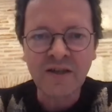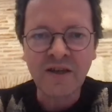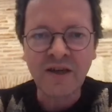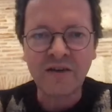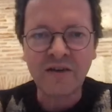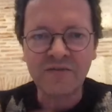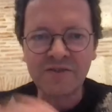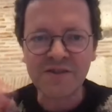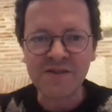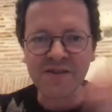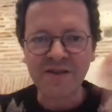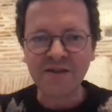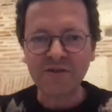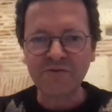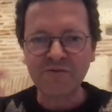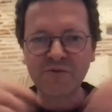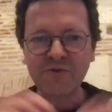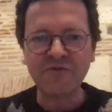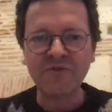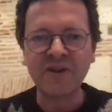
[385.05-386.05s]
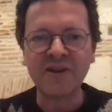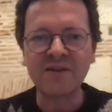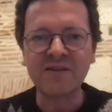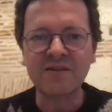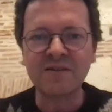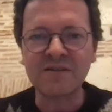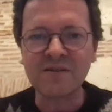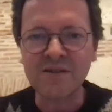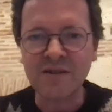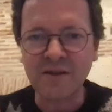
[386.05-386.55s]
have this kind of
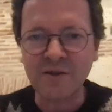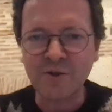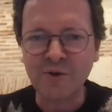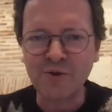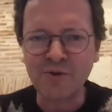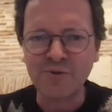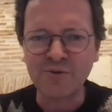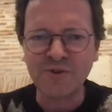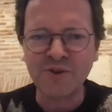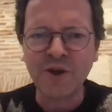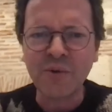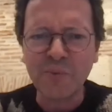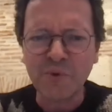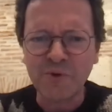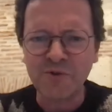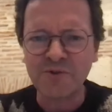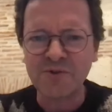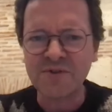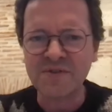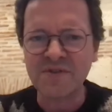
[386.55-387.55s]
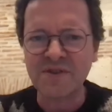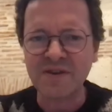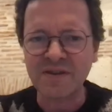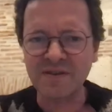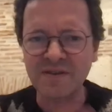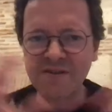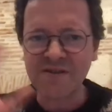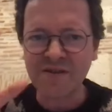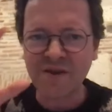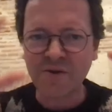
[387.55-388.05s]
reflex and say, oh, numbers,
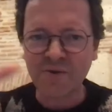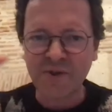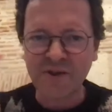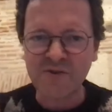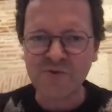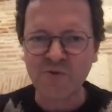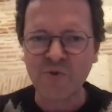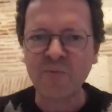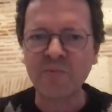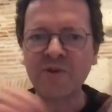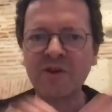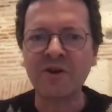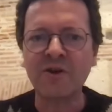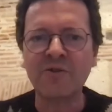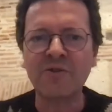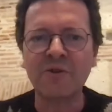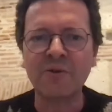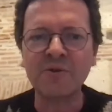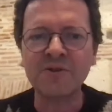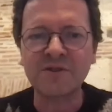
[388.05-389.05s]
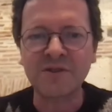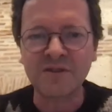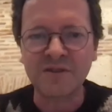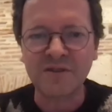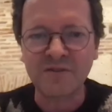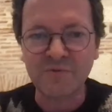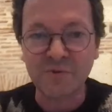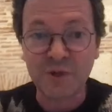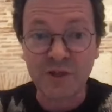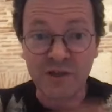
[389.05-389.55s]
they sound extremely
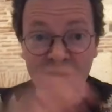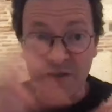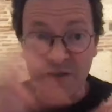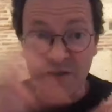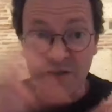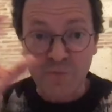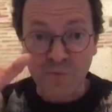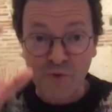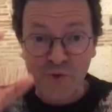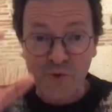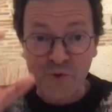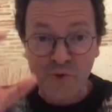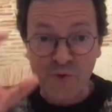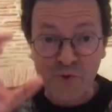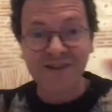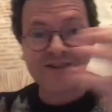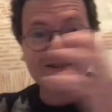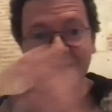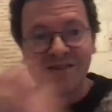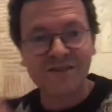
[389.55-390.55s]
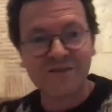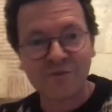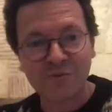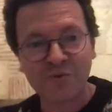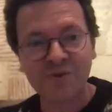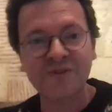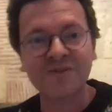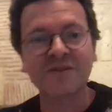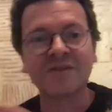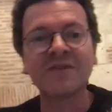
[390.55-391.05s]
authoritative, which is precisely the
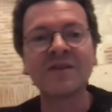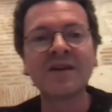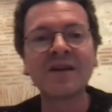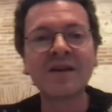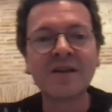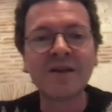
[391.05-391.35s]
reason